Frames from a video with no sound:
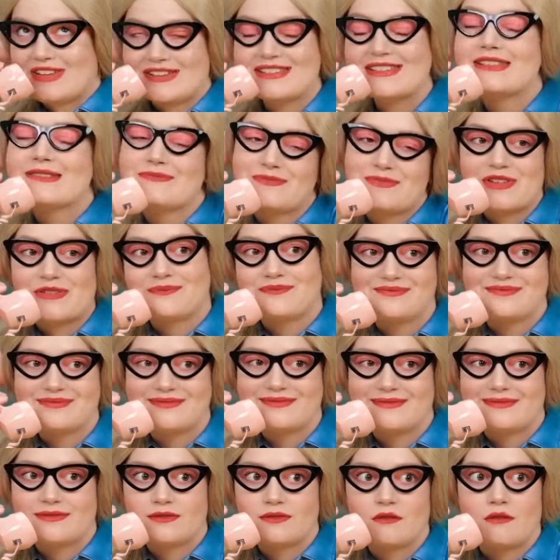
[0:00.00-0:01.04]
the geography
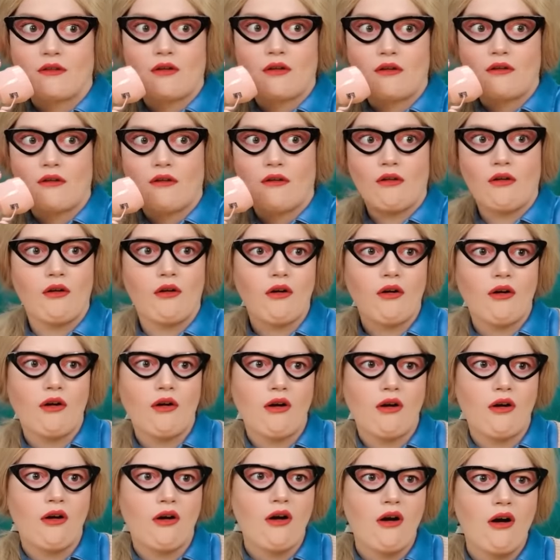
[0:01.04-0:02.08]
teacher is so cute.
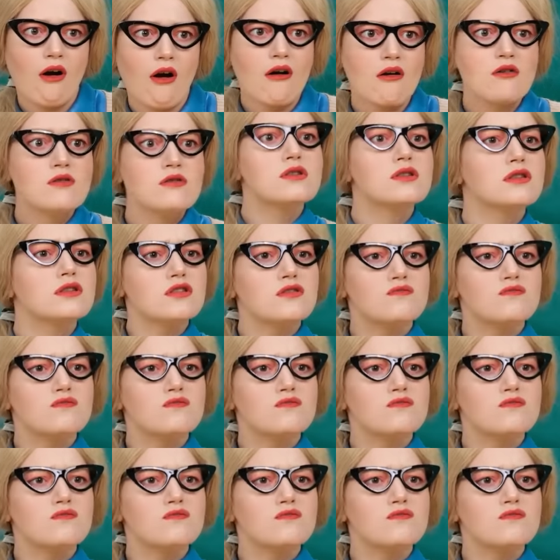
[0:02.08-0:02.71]
Hang on.